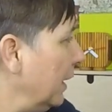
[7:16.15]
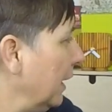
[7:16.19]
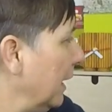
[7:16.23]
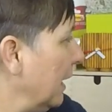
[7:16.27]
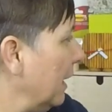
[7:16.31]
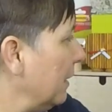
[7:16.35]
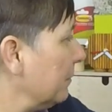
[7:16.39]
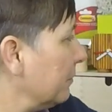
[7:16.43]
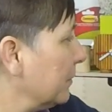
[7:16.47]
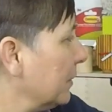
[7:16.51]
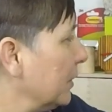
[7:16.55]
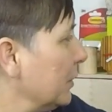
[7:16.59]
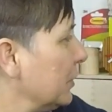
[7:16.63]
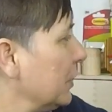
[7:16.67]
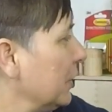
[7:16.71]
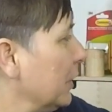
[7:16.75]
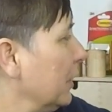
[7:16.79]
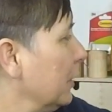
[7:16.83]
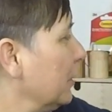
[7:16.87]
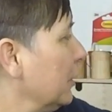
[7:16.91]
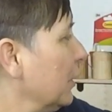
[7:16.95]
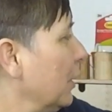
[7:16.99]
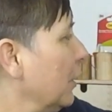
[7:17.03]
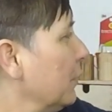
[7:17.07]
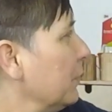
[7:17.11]
because it
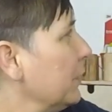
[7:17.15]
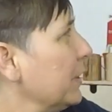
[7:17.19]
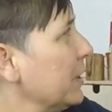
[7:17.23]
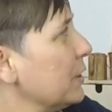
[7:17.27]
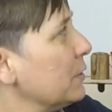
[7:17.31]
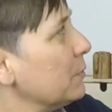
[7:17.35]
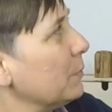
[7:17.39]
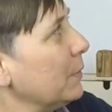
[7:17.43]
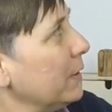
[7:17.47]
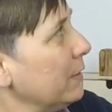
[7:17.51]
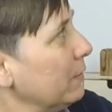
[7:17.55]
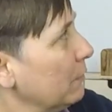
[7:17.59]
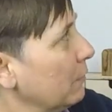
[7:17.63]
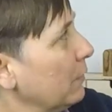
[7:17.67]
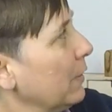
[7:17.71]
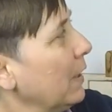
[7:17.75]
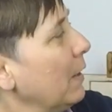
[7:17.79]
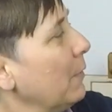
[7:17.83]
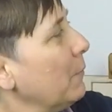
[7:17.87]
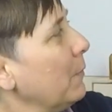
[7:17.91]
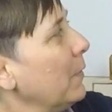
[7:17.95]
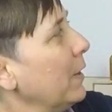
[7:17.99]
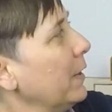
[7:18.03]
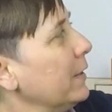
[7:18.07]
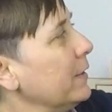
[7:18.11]
can go this way or
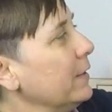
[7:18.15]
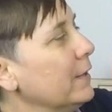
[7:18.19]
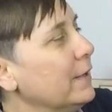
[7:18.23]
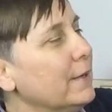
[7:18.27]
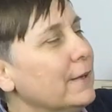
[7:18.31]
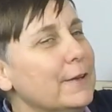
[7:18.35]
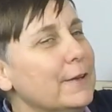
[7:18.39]
that way.